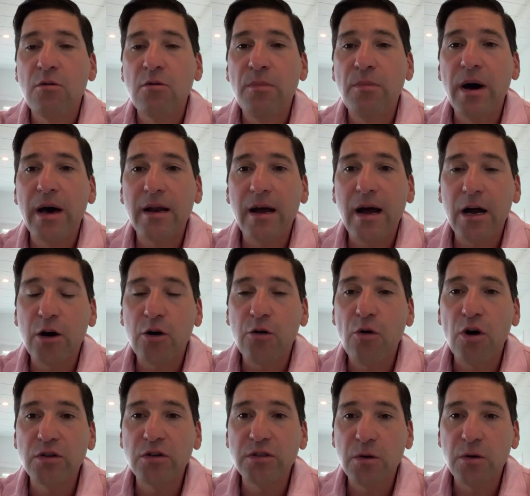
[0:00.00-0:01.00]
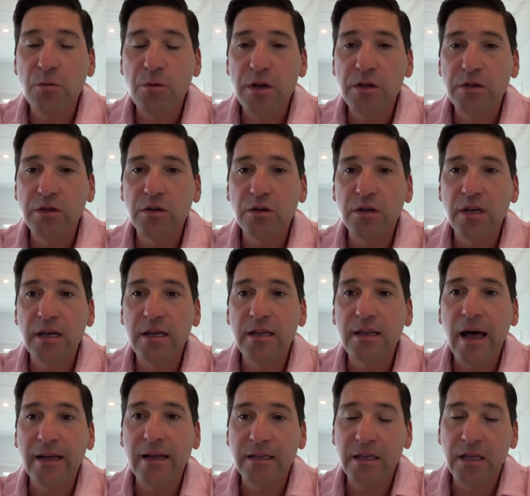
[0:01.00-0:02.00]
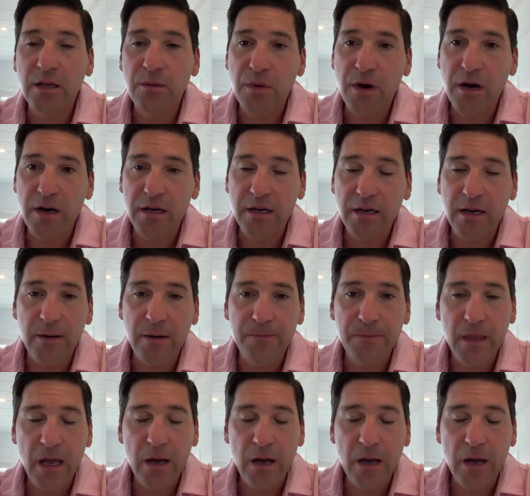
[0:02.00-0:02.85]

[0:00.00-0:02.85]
but across the region in Latin America.